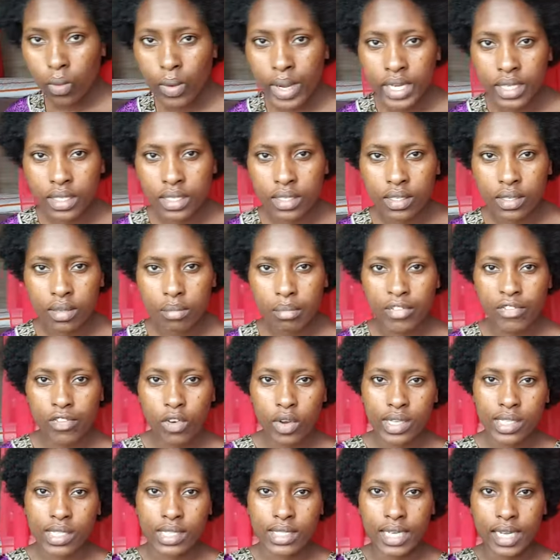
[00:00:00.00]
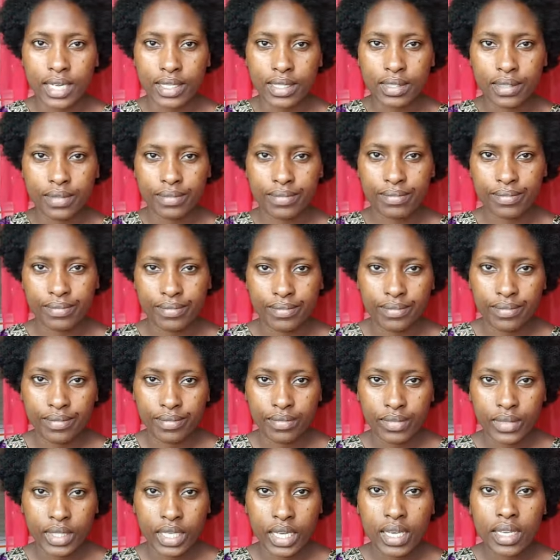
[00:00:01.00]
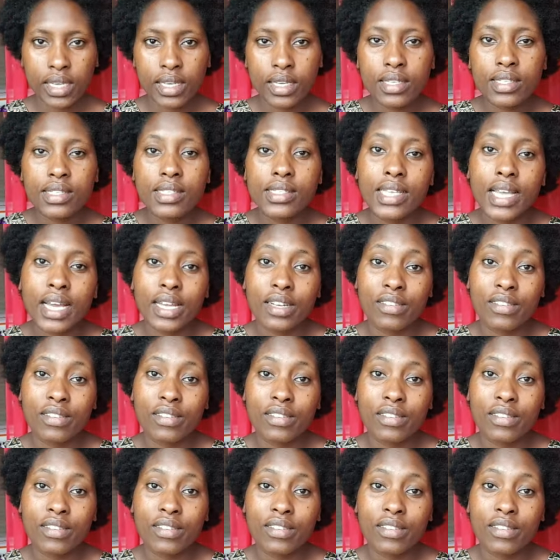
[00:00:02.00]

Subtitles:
wait, before I start. Hii si